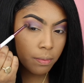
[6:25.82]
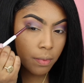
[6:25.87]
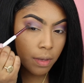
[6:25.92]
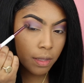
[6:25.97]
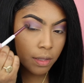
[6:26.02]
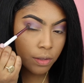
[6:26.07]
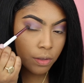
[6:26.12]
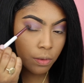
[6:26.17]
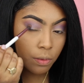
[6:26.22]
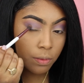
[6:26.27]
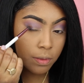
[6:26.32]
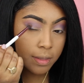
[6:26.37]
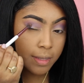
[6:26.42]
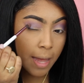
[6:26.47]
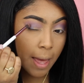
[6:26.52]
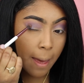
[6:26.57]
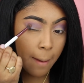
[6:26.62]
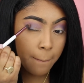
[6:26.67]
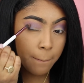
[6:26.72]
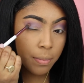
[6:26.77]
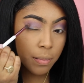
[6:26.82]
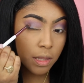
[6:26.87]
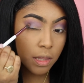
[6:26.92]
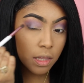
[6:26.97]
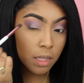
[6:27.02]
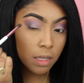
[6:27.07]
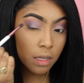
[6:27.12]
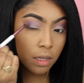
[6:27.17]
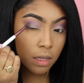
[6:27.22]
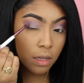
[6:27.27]
A little depth
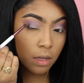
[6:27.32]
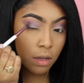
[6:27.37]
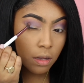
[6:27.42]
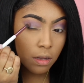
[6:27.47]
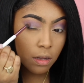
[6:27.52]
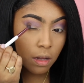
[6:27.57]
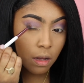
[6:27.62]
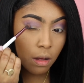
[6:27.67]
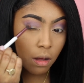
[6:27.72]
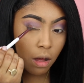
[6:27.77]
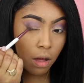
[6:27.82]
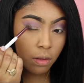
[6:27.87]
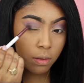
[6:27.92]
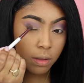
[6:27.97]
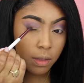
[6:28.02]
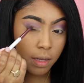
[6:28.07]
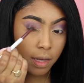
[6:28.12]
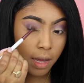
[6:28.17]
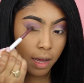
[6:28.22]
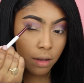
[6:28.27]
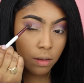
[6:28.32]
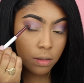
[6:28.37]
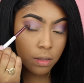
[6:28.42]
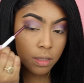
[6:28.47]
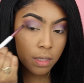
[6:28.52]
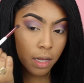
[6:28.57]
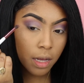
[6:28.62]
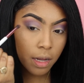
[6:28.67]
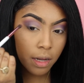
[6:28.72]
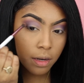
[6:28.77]
on the
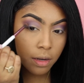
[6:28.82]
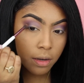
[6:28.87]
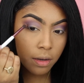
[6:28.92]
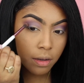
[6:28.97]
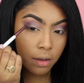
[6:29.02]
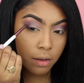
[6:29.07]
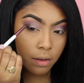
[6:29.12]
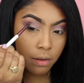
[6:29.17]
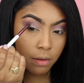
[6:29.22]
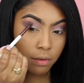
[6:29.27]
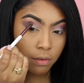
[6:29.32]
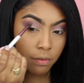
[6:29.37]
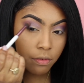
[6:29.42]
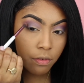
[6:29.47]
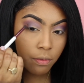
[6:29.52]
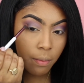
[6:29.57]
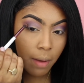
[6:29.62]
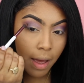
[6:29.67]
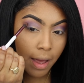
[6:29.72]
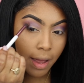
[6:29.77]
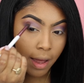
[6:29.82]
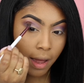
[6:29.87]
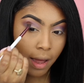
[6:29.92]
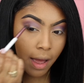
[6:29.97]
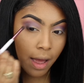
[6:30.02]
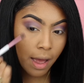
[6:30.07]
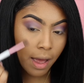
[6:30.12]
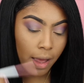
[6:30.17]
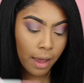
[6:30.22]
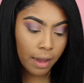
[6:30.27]
outside of my
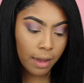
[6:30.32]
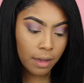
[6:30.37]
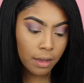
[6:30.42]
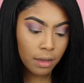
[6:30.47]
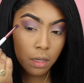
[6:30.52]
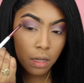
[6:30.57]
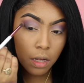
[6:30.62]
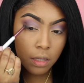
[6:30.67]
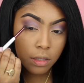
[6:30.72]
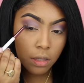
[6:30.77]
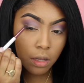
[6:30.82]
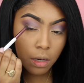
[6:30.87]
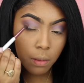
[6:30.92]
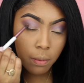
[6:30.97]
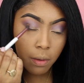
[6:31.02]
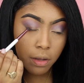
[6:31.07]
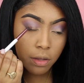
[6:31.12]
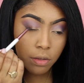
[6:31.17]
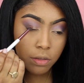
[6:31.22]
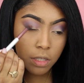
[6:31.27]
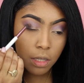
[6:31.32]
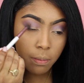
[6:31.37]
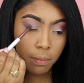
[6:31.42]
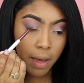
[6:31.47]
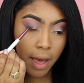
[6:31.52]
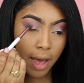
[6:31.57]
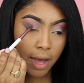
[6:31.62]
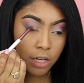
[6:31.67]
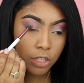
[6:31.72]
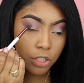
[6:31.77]
eye. I thought about using
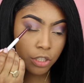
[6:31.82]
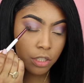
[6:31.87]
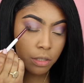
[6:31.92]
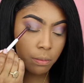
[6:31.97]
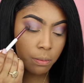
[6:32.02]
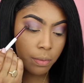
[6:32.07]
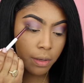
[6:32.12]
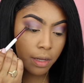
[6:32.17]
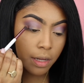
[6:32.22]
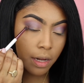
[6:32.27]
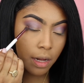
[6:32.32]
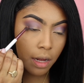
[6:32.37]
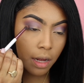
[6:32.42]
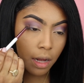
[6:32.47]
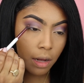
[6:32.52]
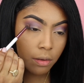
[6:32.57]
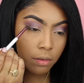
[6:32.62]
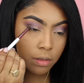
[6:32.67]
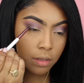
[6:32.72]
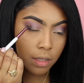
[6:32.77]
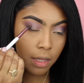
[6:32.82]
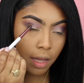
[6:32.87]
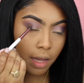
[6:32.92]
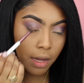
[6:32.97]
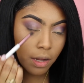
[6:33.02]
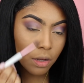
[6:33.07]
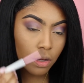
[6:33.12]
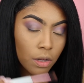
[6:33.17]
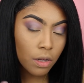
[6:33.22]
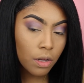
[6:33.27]
Passion, but I was
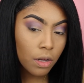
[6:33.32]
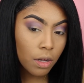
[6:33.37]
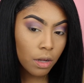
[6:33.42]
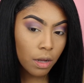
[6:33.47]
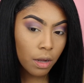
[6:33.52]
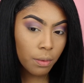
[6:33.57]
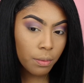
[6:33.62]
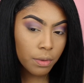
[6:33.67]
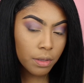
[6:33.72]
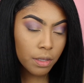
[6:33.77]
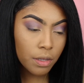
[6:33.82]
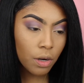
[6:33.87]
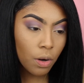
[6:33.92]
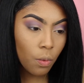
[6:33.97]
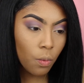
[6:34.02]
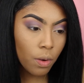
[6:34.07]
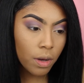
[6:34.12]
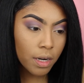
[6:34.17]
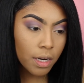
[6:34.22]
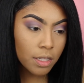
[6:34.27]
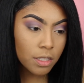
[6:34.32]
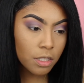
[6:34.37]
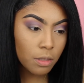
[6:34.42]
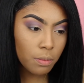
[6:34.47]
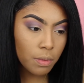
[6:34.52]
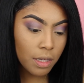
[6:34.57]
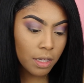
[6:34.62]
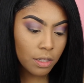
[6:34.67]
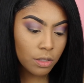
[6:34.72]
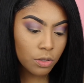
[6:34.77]
like, I really don't want it to
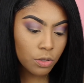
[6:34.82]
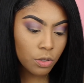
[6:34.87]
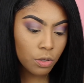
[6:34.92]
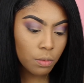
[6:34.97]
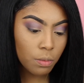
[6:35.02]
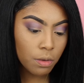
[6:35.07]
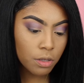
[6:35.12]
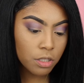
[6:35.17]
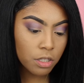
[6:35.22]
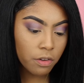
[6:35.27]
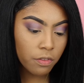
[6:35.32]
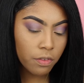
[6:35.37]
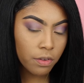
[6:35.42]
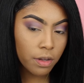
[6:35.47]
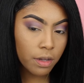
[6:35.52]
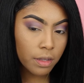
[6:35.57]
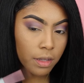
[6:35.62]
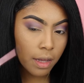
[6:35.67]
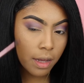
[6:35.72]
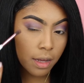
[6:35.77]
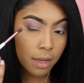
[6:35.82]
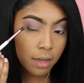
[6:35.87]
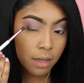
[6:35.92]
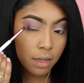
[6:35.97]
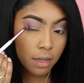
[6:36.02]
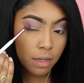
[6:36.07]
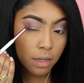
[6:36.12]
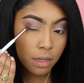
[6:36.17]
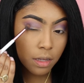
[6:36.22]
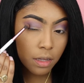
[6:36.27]
be too much of a like
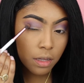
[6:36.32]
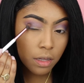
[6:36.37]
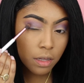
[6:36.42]
a